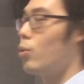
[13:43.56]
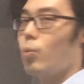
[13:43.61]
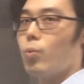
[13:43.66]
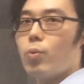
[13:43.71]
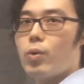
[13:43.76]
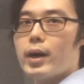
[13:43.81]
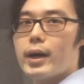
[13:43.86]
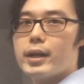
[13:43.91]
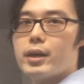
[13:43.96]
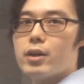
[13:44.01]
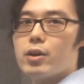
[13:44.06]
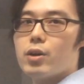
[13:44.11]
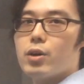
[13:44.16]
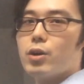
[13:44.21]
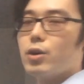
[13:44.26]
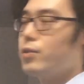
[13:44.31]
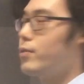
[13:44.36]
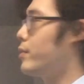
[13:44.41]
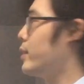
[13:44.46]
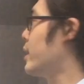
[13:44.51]
1
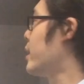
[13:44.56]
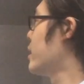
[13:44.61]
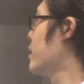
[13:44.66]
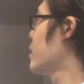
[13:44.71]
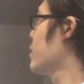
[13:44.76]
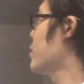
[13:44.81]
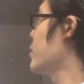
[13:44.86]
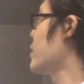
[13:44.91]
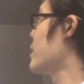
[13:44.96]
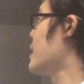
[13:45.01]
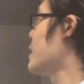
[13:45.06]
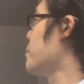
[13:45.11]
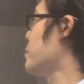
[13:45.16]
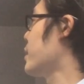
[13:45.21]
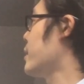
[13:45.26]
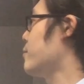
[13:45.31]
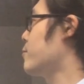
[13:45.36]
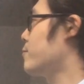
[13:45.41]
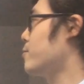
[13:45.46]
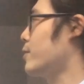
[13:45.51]
over the
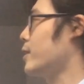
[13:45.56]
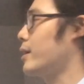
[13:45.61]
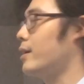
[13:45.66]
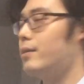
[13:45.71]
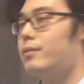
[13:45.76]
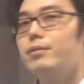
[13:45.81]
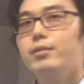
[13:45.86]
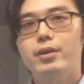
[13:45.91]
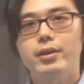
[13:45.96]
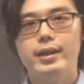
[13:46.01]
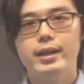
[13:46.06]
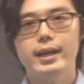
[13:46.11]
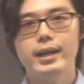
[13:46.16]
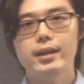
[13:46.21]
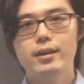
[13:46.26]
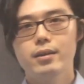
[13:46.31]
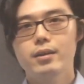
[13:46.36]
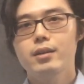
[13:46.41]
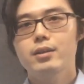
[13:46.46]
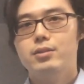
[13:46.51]
number in front.
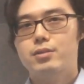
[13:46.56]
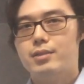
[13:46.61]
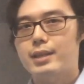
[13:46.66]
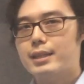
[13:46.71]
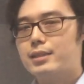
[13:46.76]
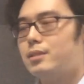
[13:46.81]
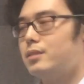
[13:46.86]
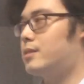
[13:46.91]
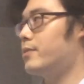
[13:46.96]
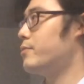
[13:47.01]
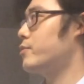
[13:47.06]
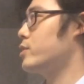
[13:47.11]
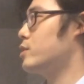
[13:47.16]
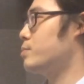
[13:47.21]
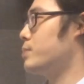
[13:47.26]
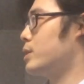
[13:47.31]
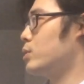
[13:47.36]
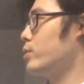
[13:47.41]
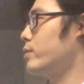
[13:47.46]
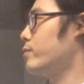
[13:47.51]
Okay, so that's the difference
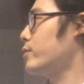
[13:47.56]
between